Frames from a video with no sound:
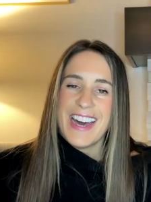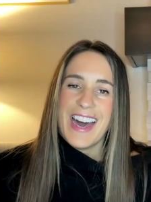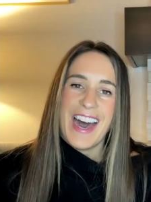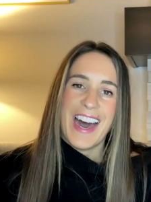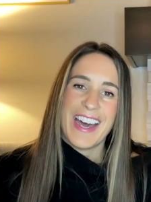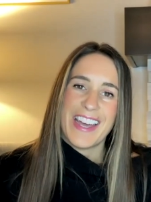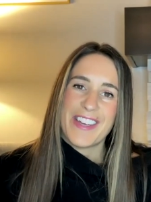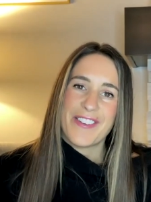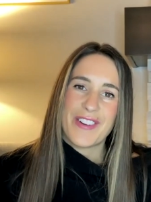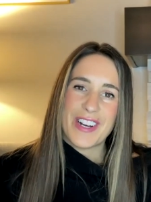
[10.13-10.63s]

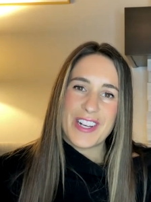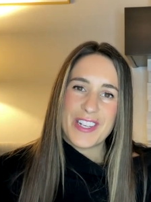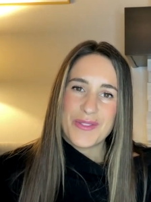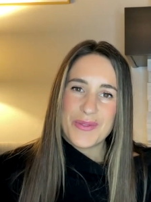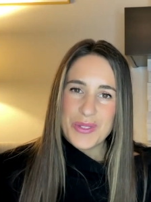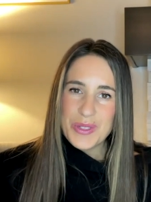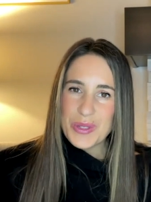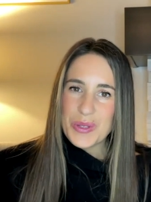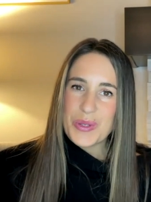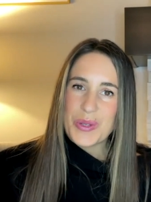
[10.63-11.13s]
Hi, welcome
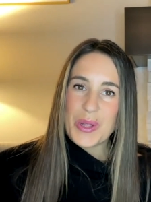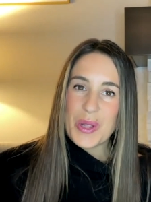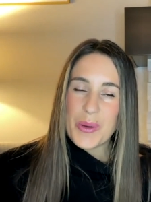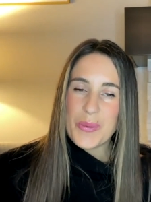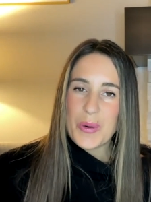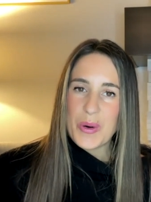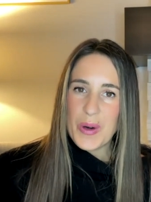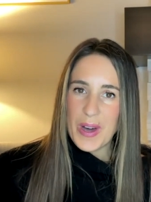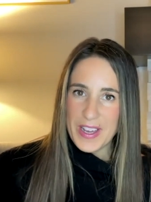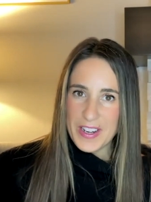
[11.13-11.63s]
to
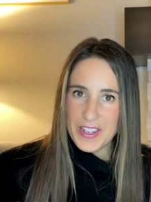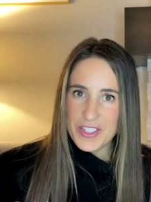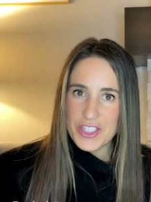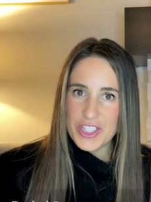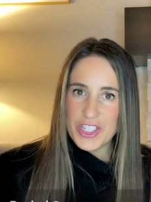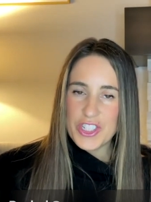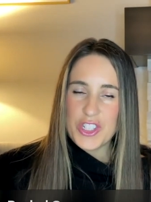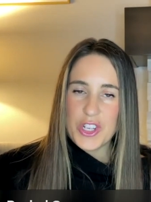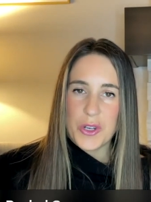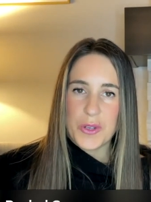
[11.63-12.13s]
Global
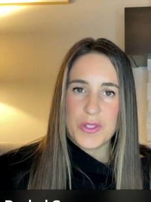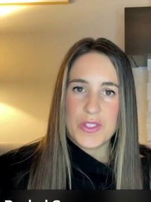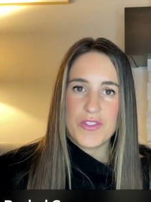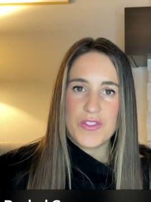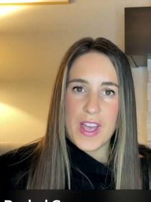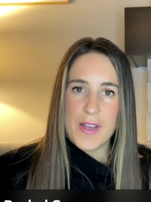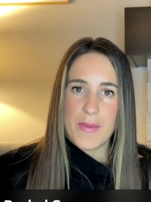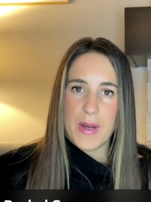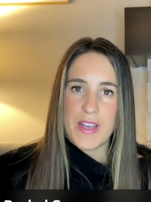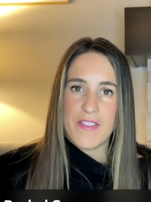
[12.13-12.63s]
Energy Show's
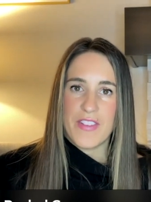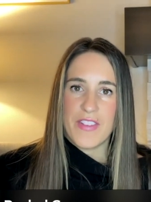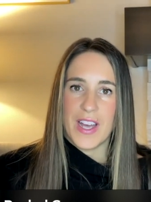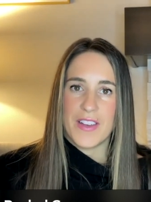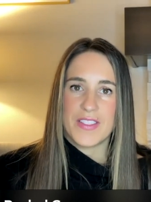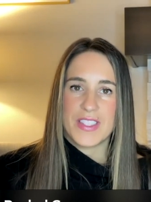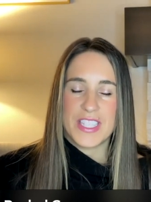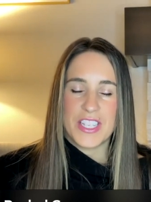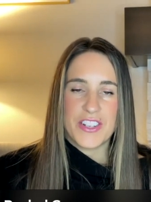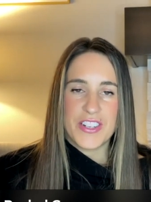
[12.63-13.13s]

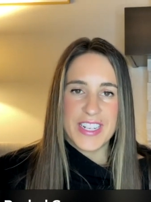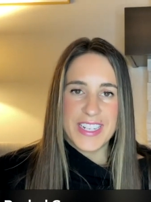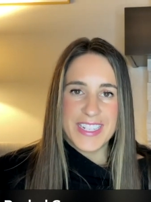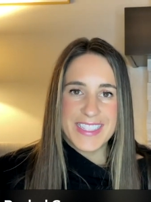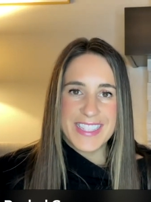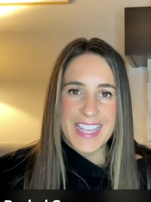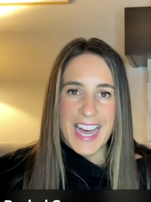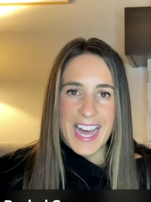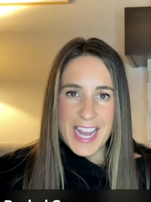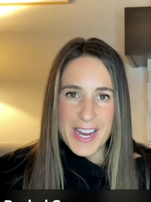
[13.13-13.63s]
5x5
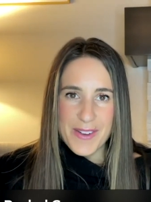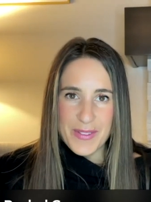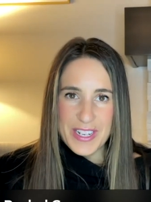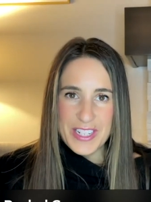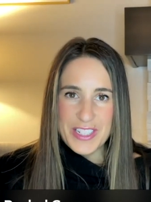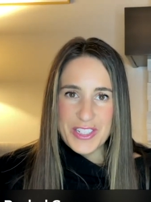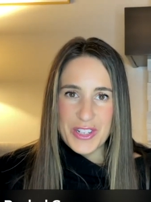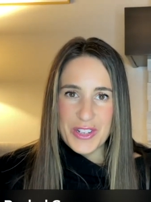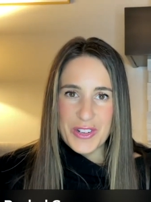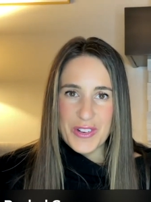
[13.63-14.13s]
series. I'm
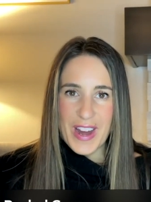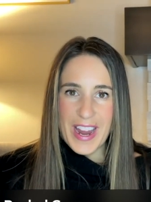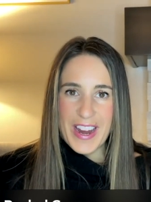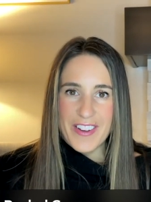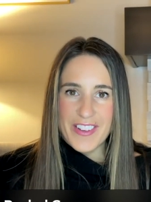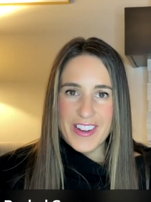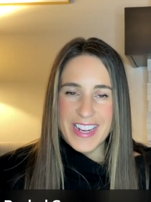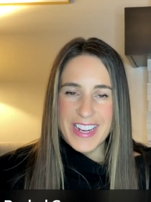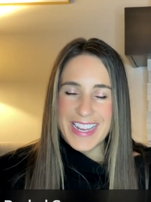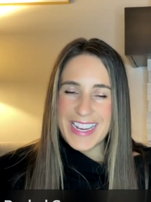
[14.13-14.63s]
Rachel
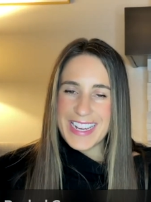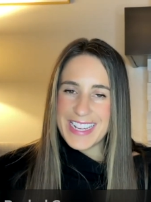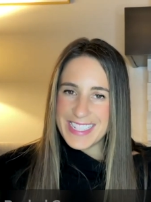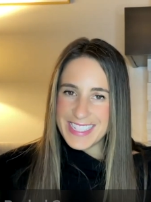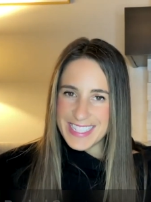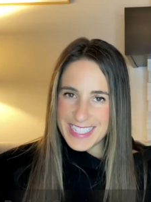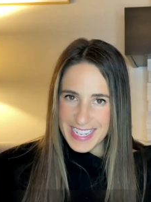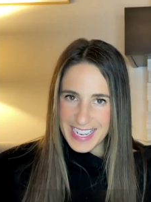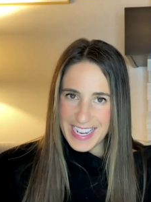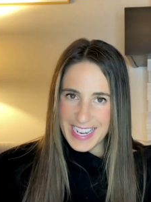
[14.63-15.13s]
Gregory, and
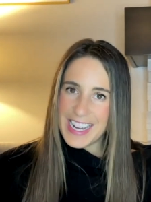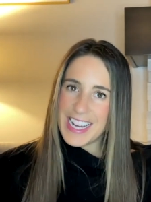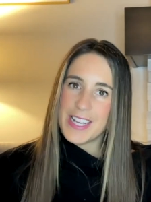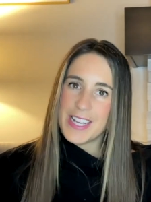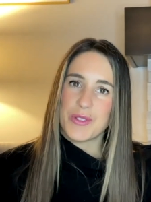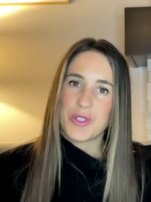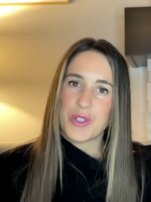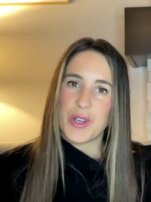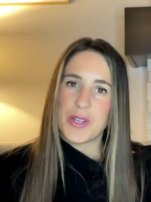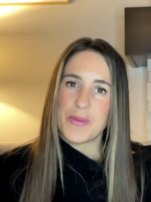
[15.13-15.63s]
today
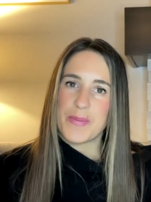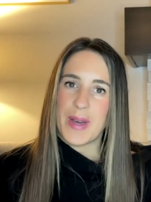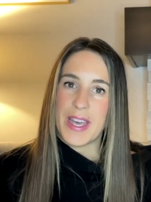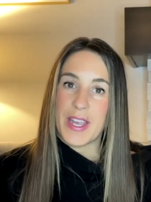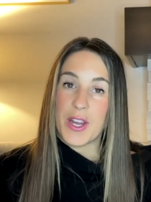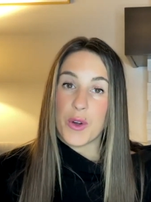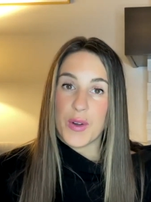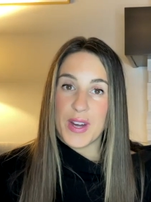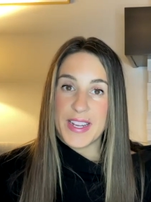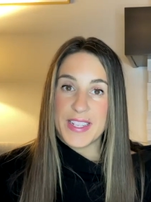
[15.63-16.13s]
I'm joined by
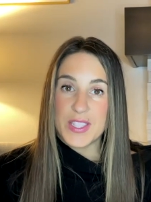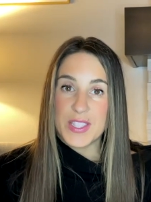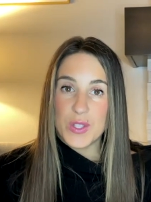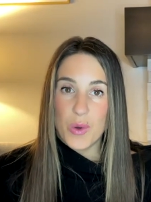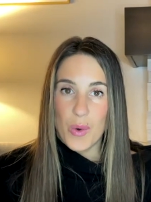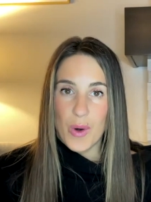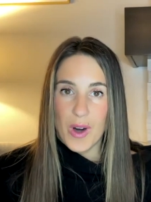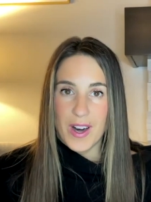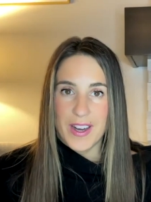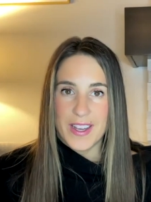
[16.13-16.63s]
Grace
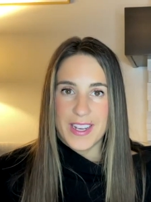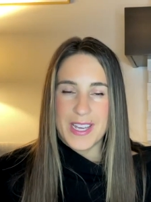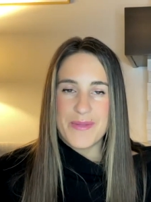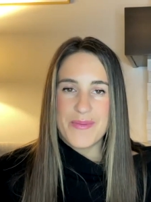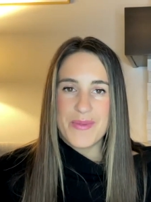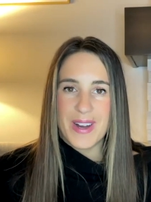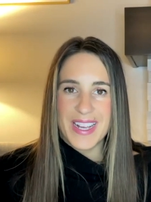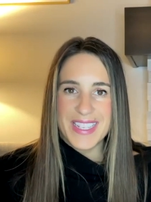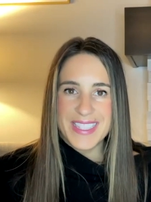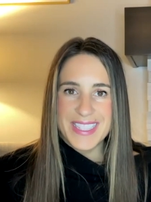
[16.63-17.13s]
Quan,
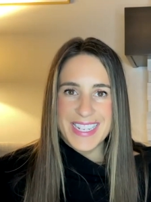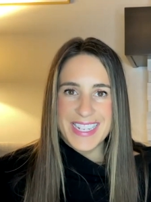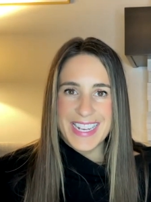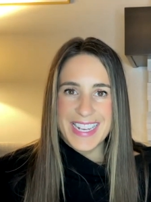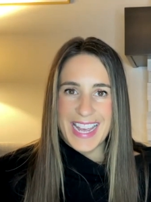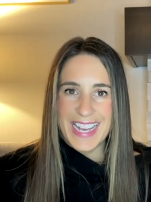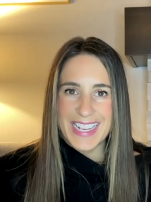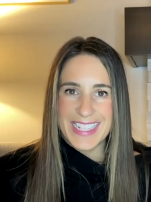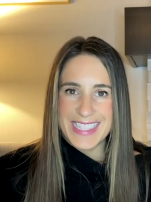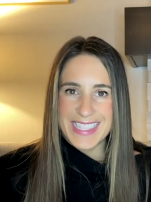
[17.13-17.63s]
President
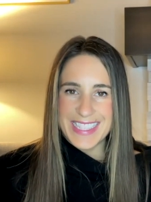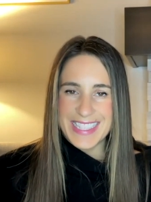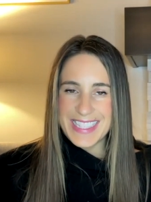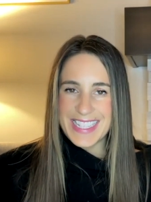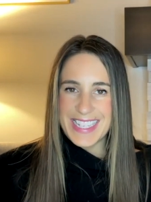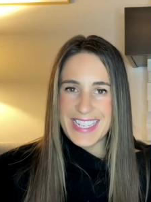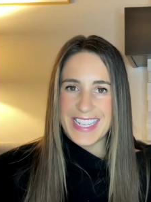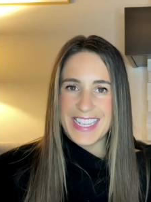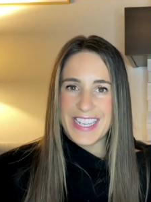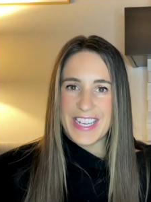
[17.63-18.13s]
and
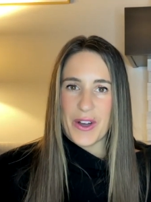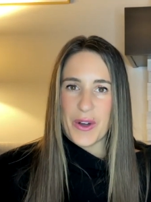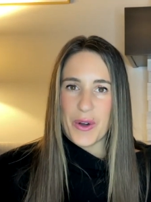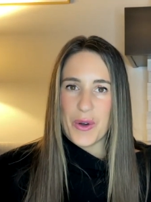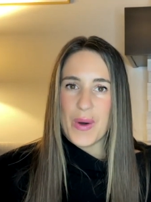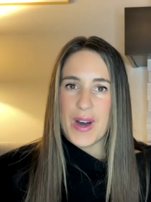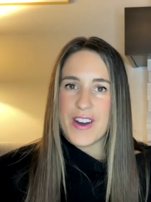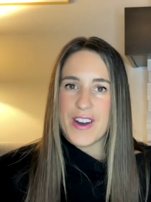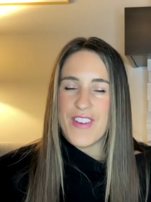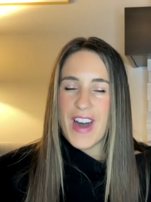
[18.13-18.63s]
CEO
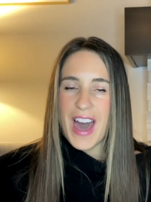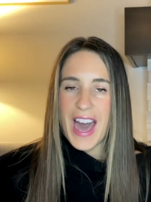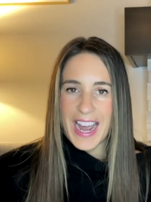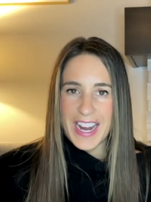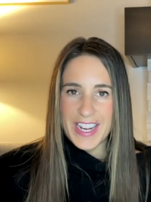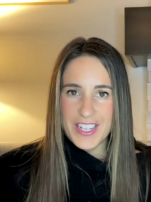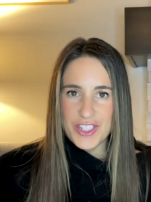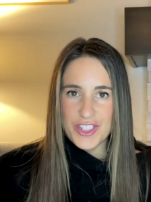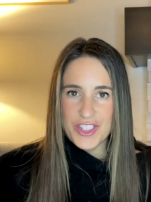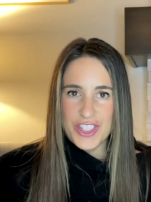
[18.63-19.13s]
of
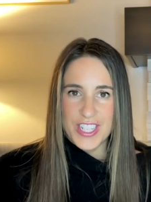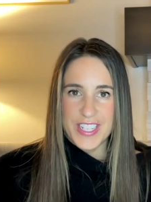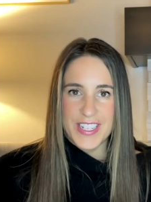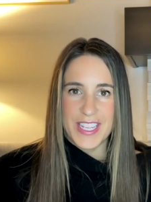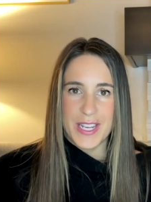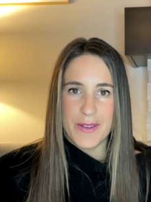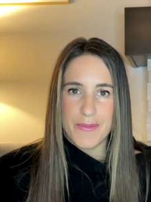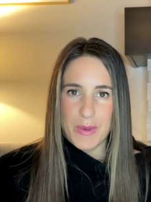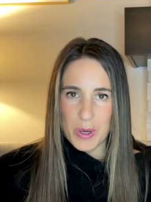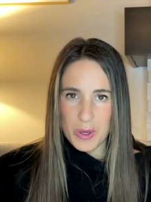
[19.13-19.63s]
Hydrogen
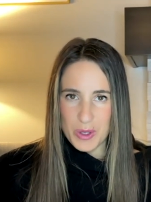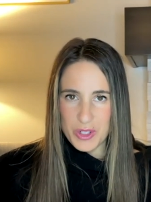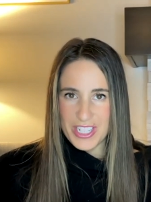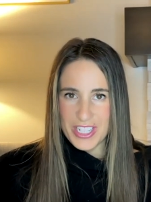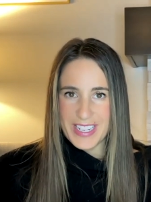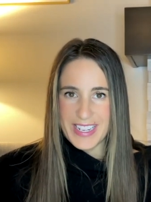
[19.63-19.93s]
in Motion